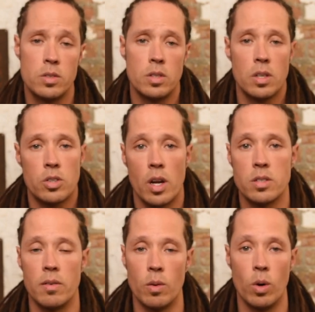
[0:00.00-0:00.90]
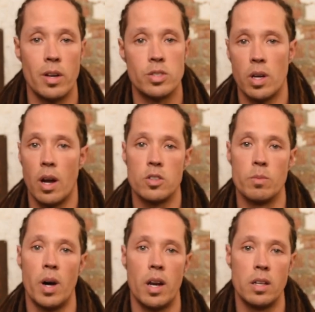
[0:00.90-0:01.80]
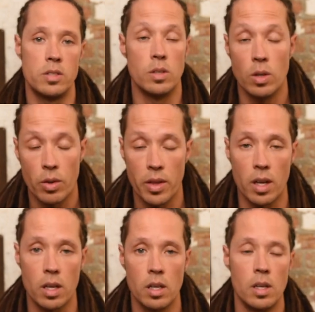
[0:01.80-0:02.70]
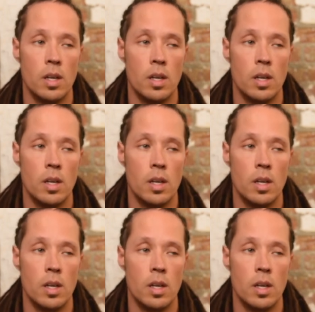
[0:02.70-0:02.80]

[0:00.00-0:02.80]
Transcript: do your dreads however you want, it's your hair, it's your body, do your thing.